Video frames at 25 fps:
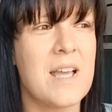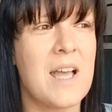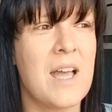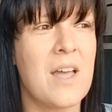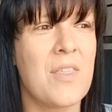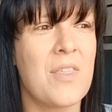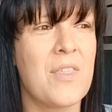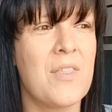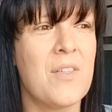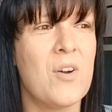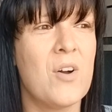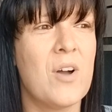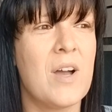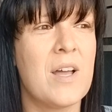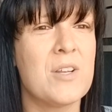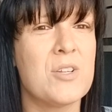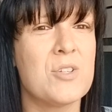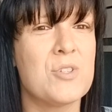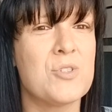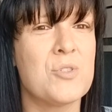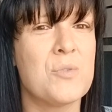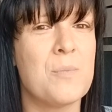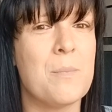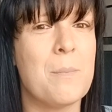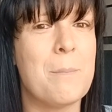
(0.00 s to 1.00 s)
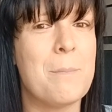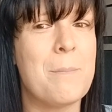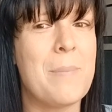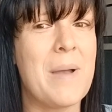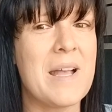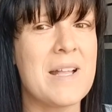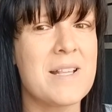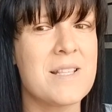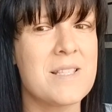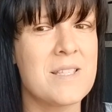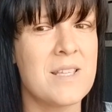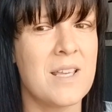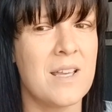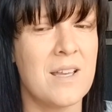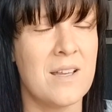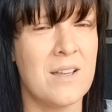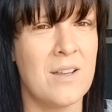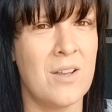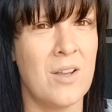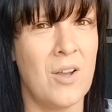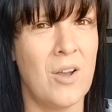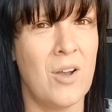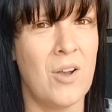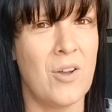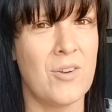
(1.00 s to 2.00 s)
I thought I'd have done better
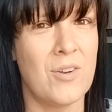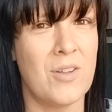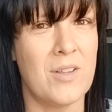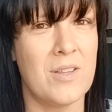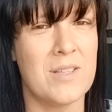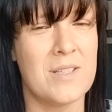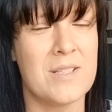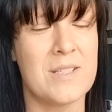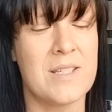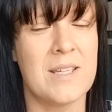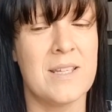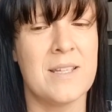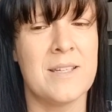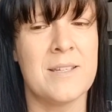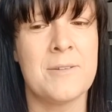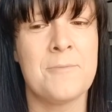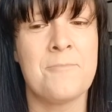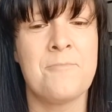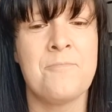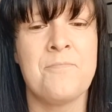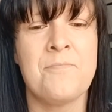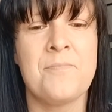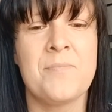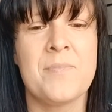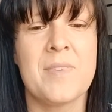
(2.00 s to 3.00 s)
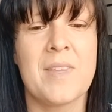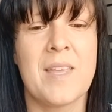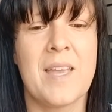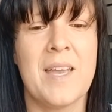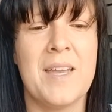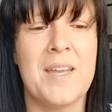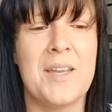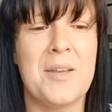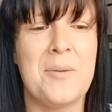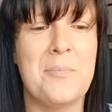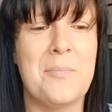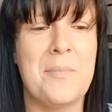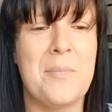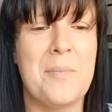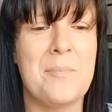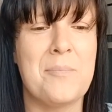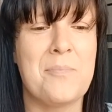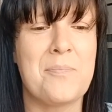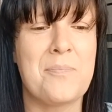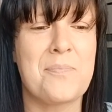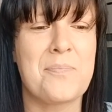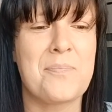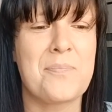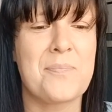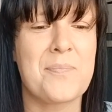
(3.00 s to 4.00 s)
on holiday,
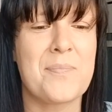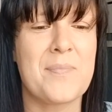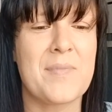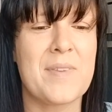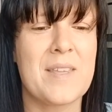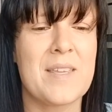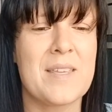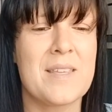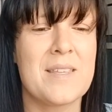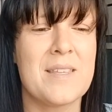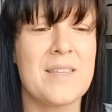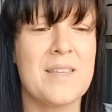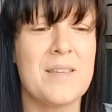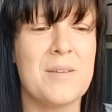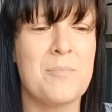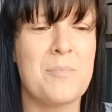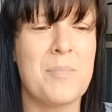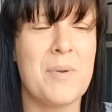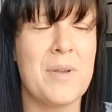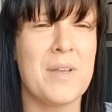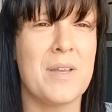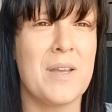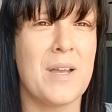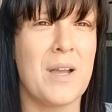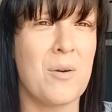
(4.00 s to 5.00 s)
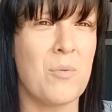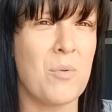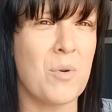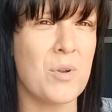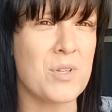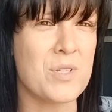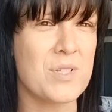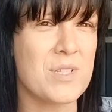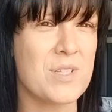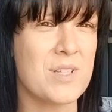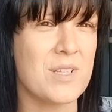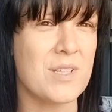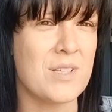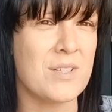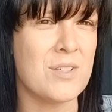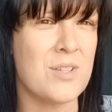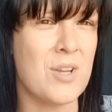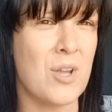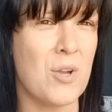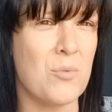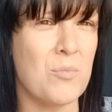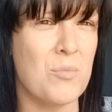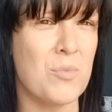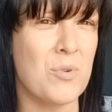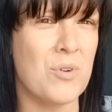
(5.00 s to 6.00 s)
but I wanted
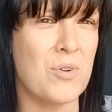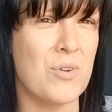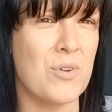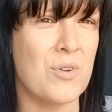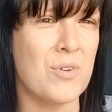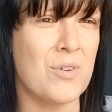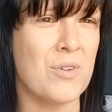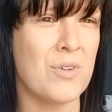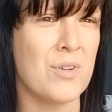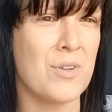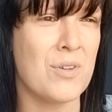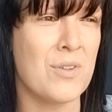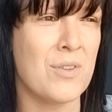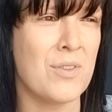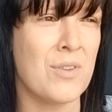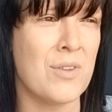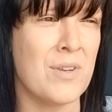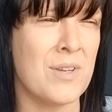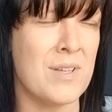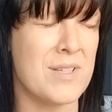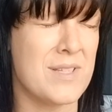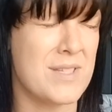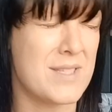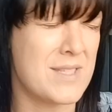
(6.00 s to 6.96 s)
no more than